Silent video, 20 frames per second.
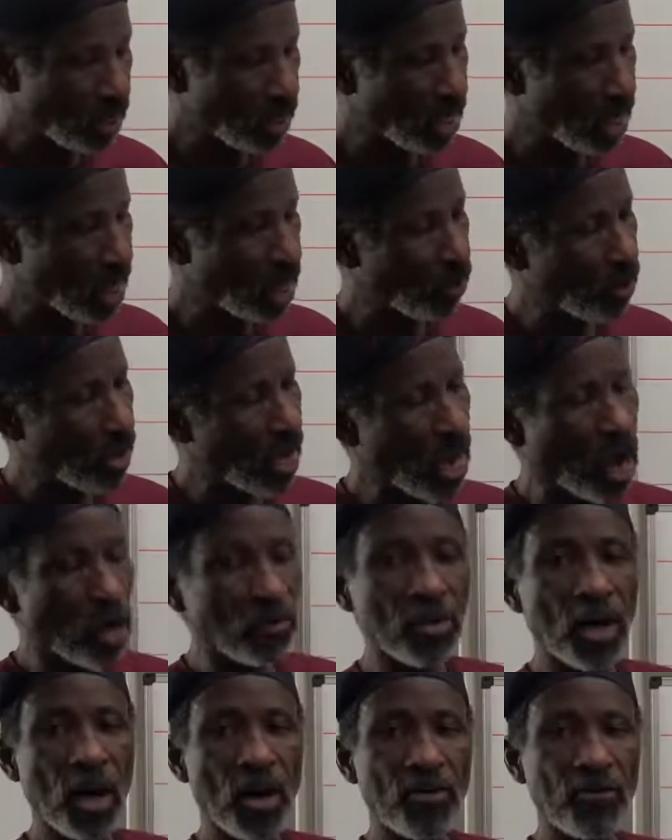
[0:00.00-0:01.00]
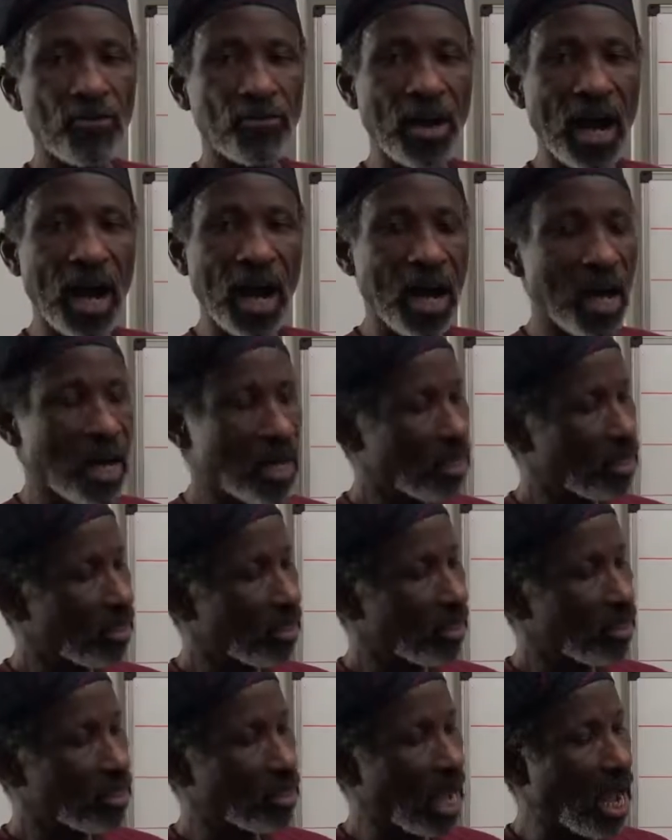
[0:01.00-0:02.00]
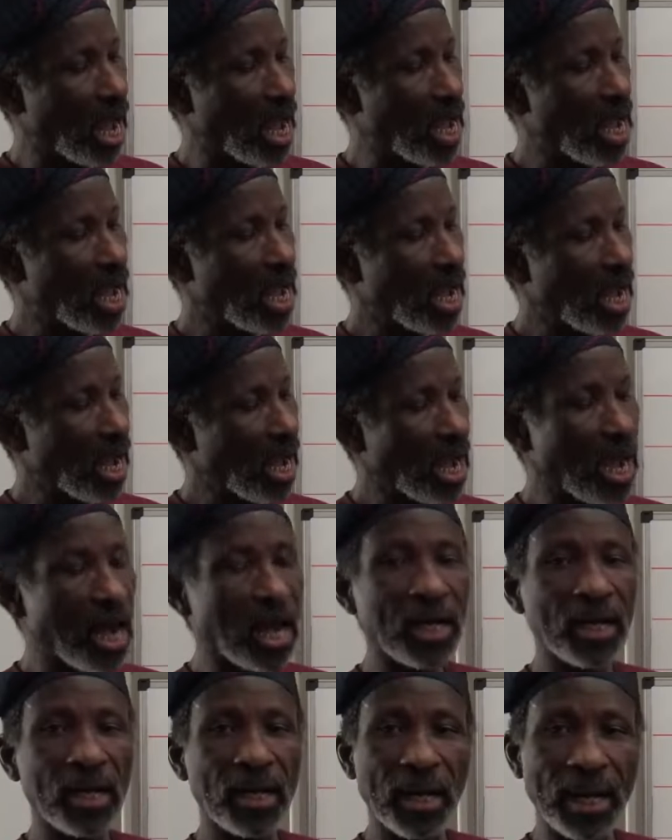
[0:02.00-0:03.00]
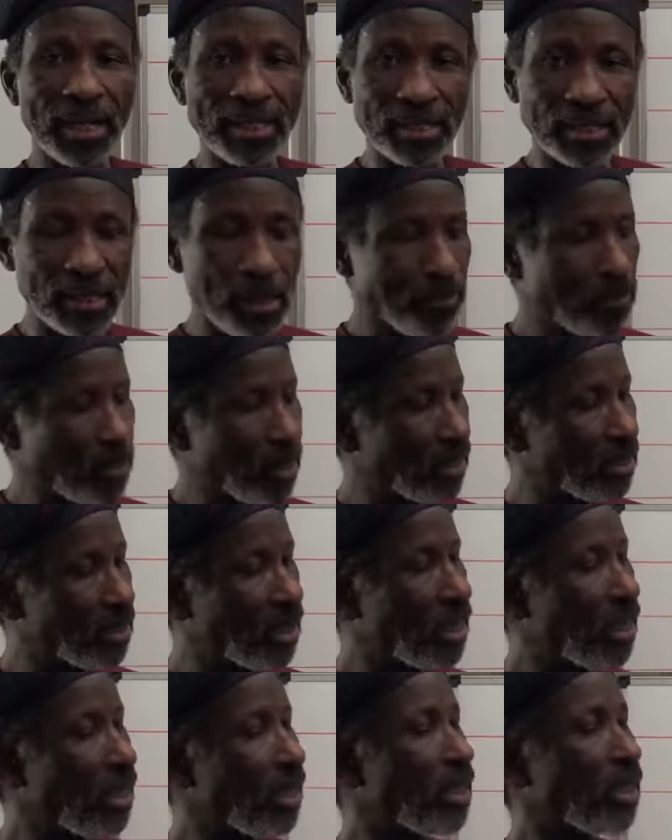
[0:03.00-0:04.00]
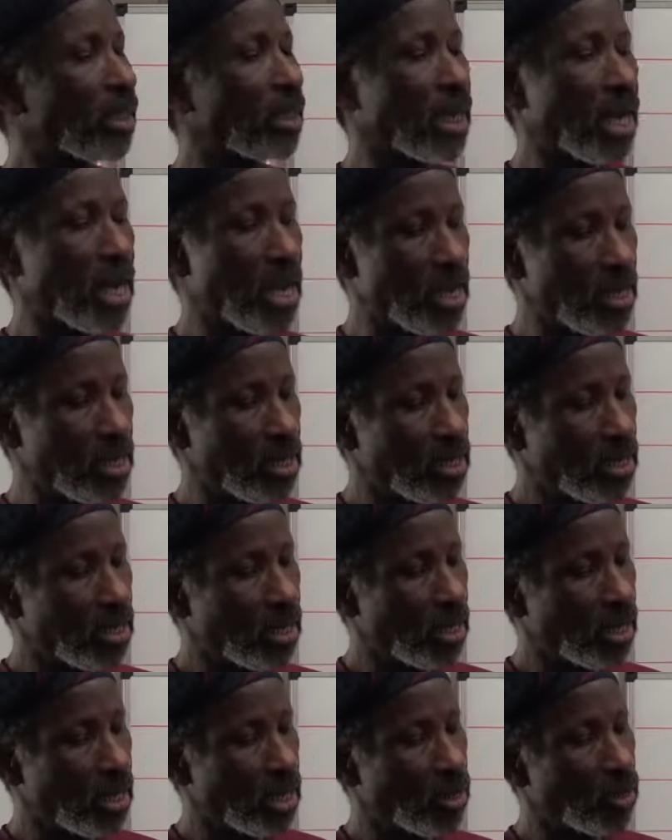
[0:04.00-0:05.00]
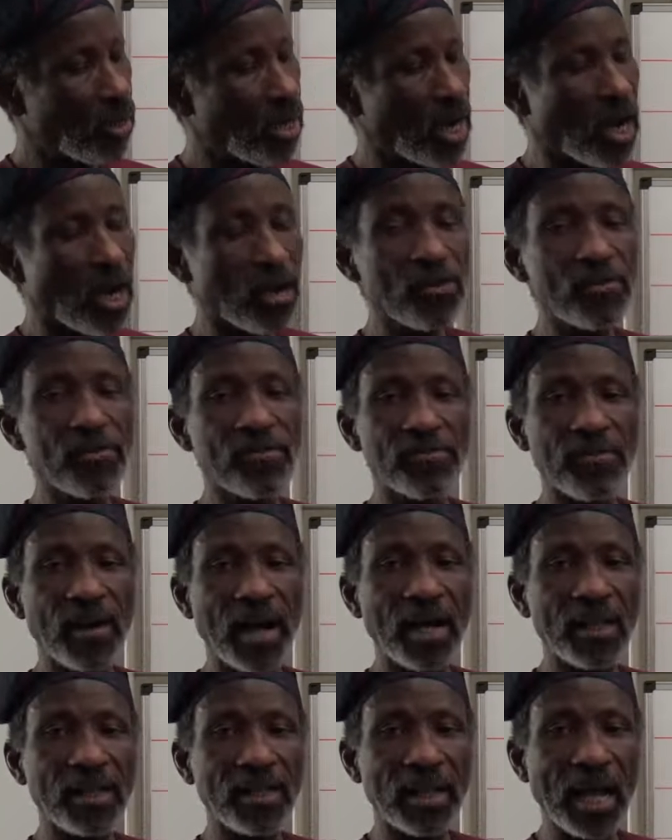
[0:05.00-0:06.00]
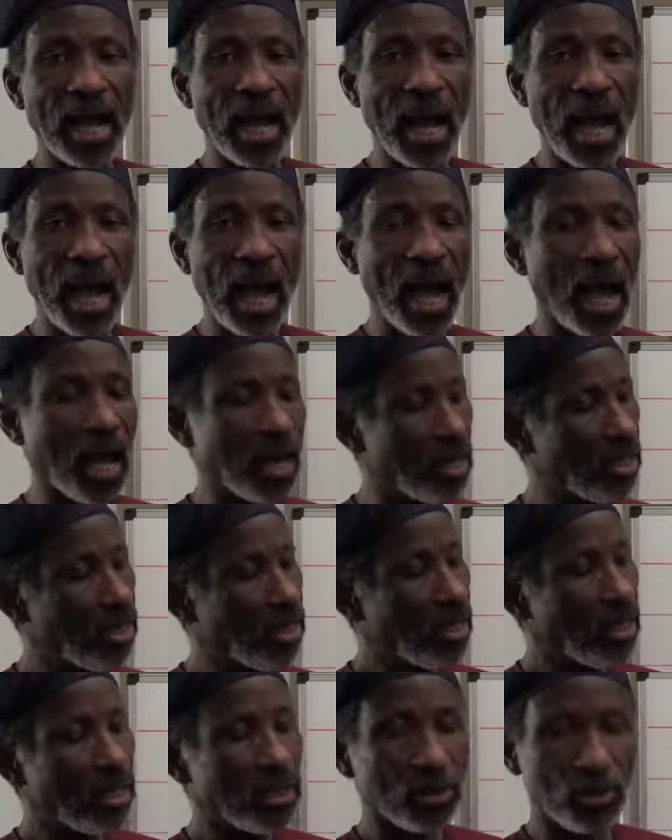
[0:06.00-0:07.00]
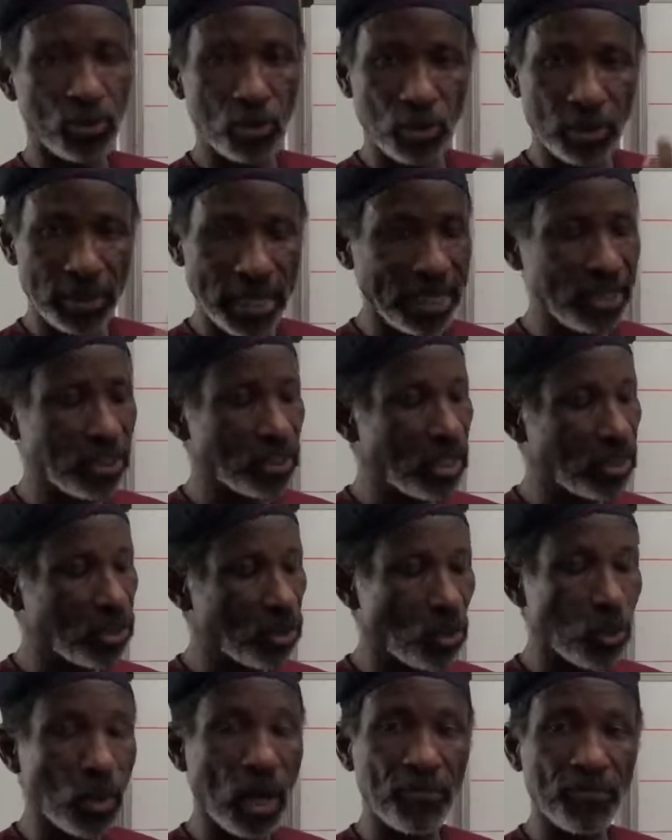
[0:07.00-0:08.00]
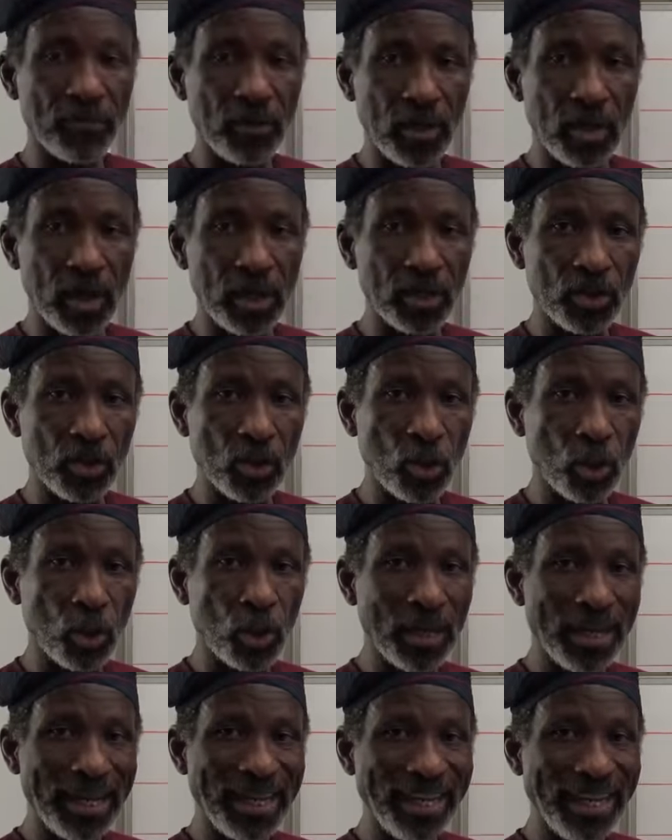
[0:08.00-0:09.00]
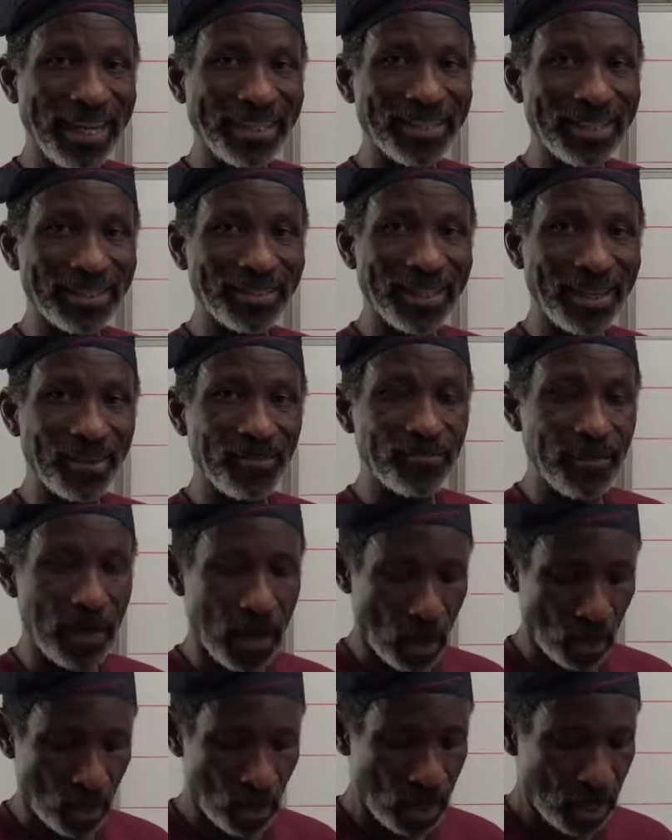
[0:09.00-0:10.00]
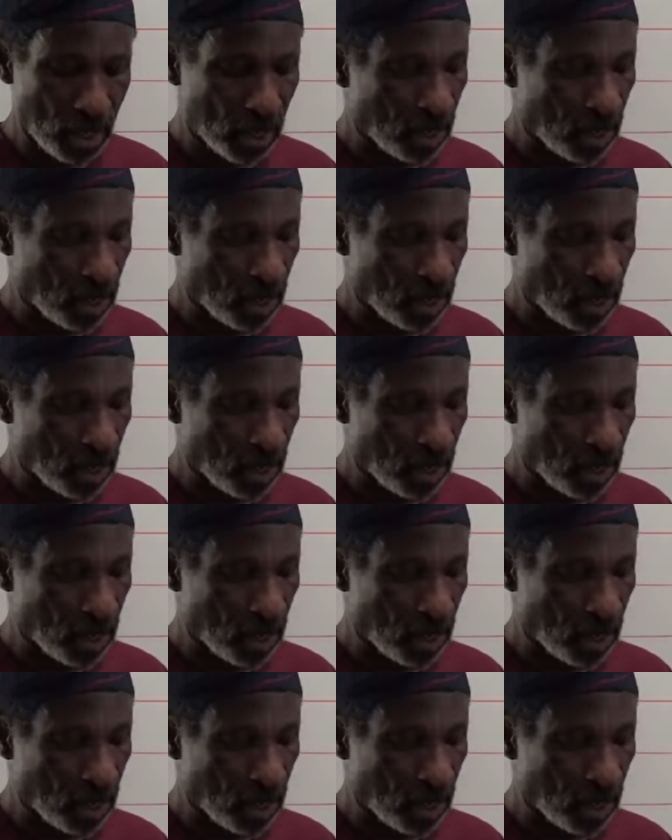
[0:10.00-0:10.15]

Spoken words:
Now we have fa, ta, ha. That's separate. Again, here you have fa, ta, ha. To test that you have learned your letters and vowel